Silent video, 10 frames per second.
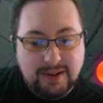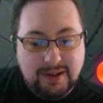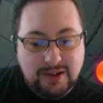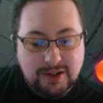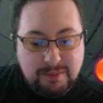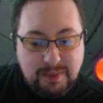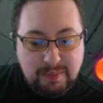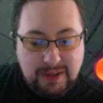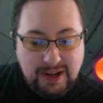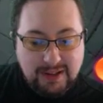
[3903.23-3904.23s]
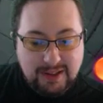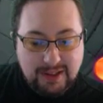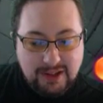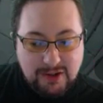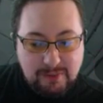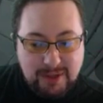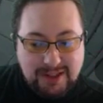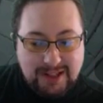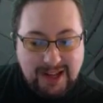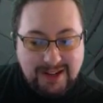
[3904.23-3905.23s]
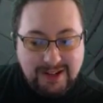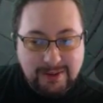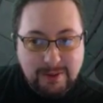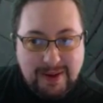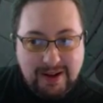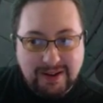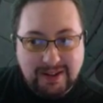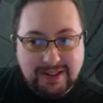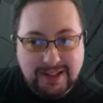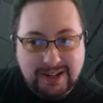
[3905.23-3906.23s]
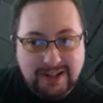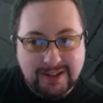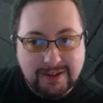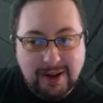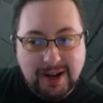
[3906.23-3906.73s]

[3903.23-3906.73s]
He should have been playing, he should have played the land I knew about, not the land I didn't know.